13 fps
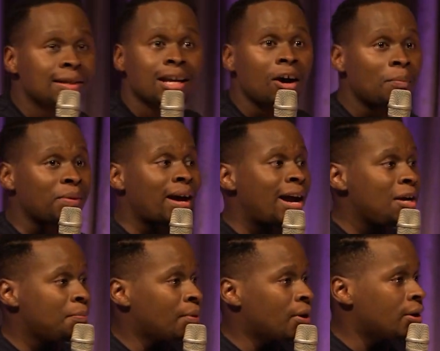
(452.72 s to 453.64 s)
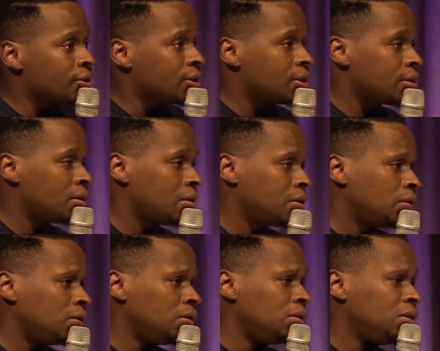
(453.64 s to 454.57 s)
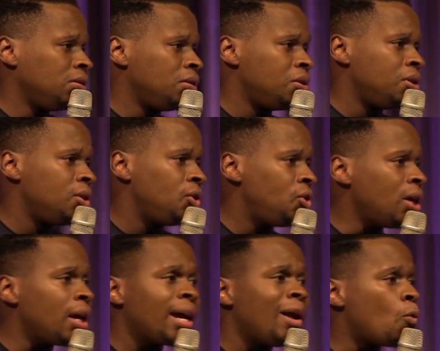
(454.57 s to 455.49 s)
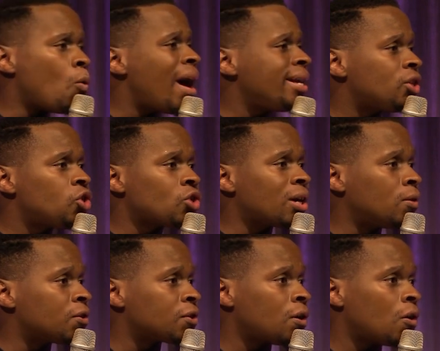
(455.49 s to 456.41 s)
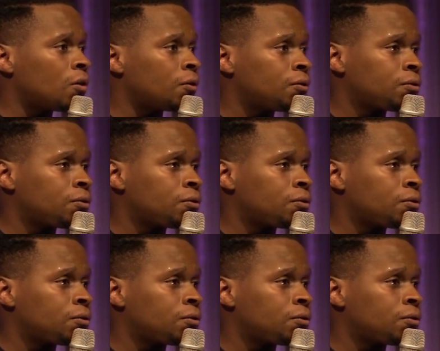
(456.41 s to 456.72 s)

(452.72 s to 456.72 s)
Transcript: now behind bars, singing a white struggle song.